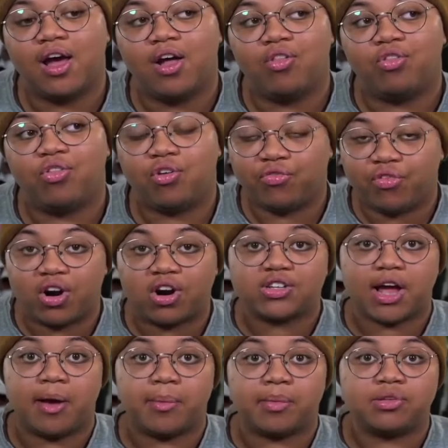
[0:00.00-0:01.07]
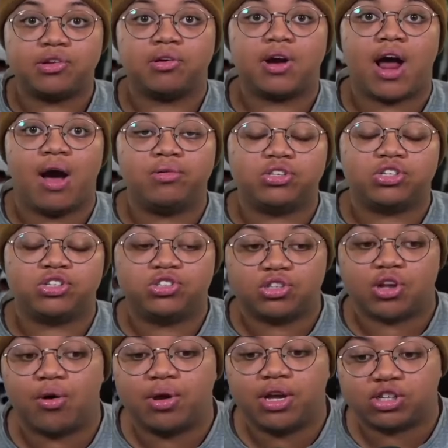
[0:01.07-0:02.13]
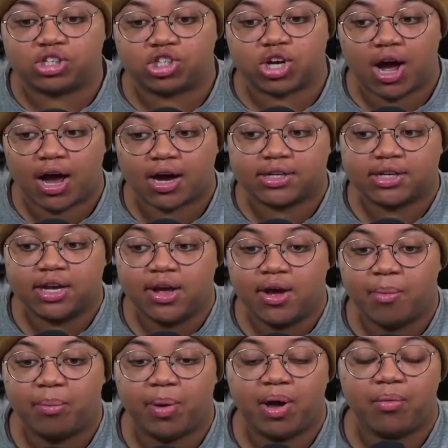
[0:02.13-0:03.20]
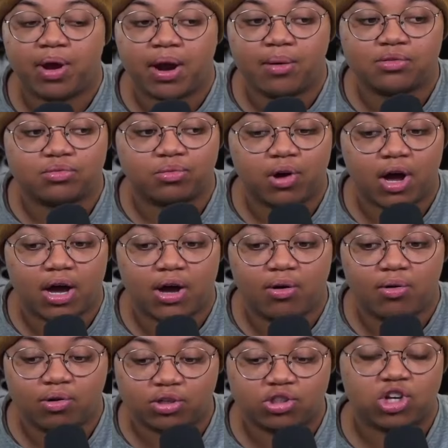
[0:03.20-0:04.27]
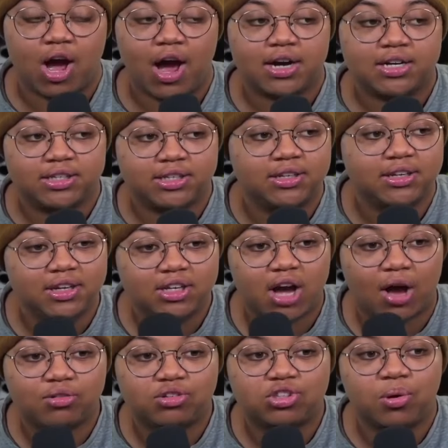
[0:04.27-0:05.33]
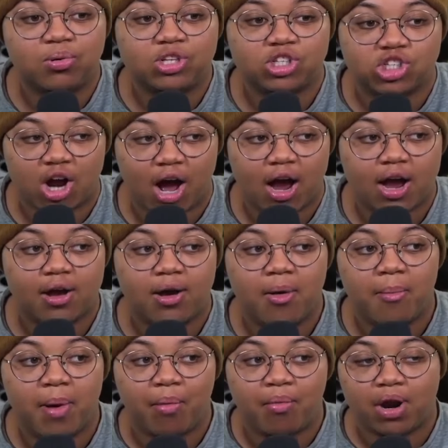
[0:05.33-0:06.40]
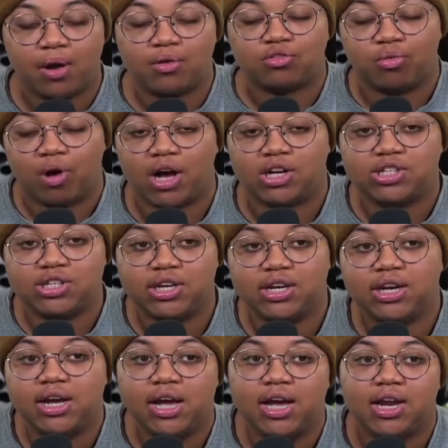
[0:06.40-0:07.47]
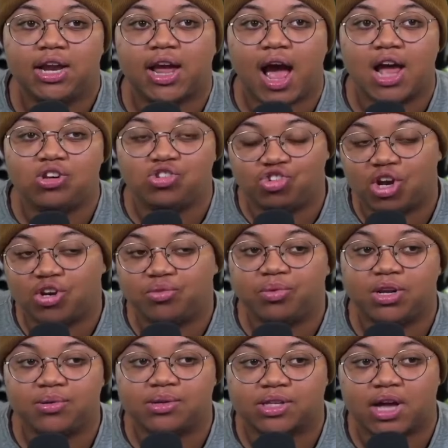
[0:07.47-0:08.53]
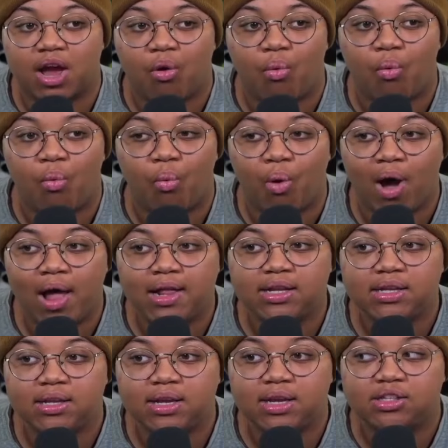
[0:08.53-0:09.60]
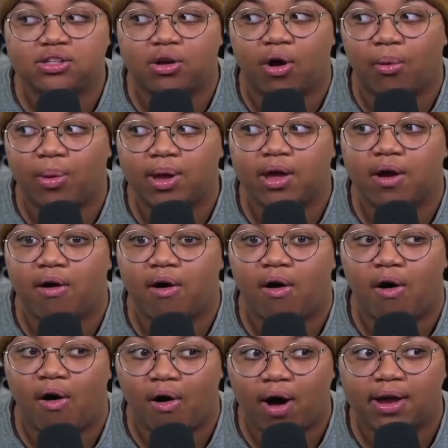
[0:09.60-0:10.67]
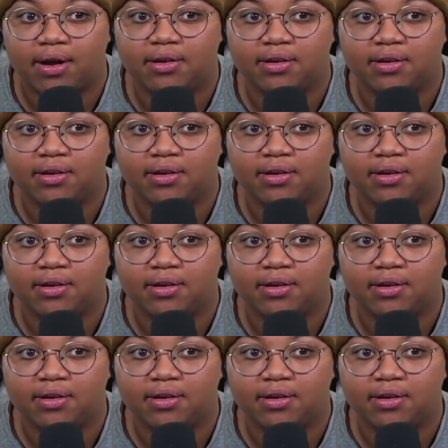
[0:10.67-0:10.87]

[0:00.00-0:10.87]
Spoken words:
The first episode, I was so in shock by what I was shocked. I was so in shock by what I was watching. Like, I genuinely was like, what is going on?